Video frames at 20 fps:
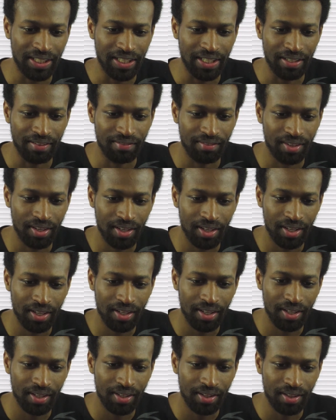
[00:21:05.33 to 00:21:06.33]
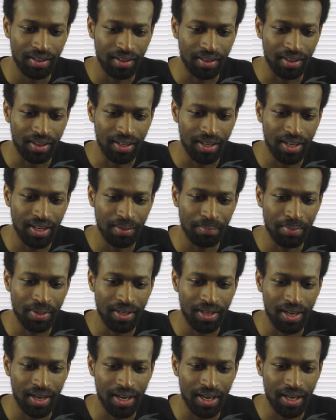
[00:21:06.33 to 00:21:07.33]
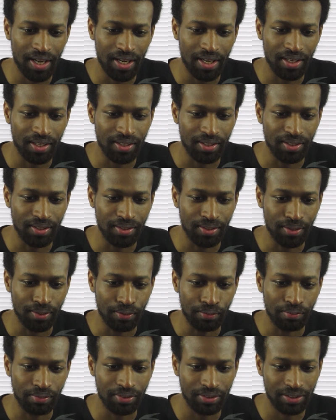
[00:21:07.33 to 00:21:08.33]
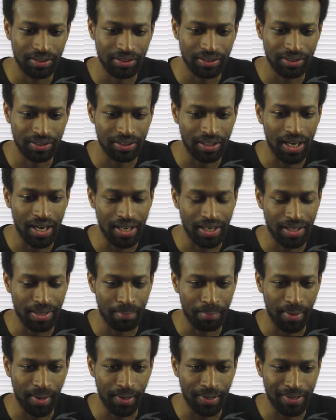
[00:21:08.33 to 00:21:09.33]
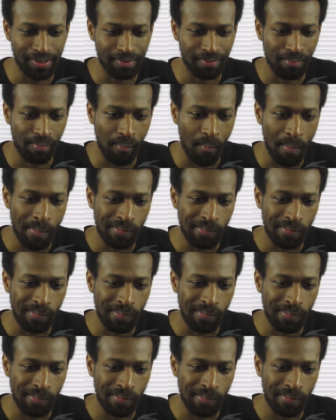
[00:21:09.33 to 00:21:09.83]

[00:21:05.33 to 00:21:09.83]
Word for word: saved, then be kind of snotty about it.